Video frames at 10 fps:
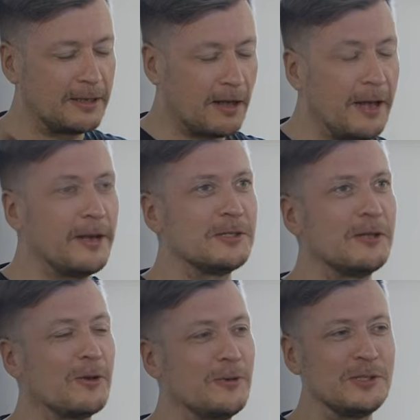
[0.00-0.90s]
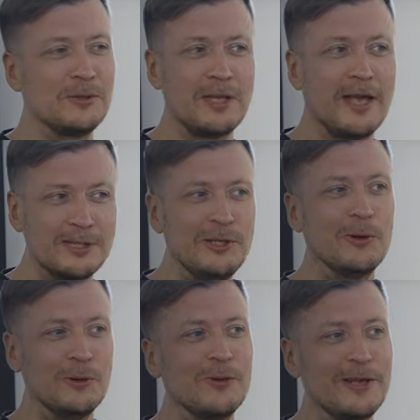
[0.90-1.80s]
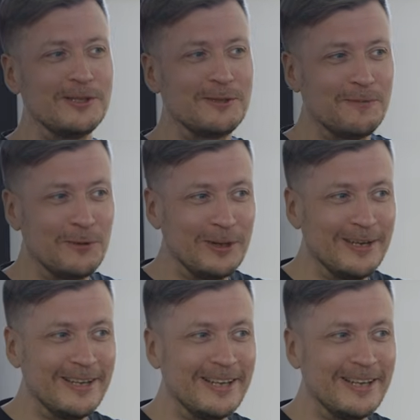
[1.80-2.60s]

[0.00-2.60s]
can't answer the question because I actually don't know the answer for.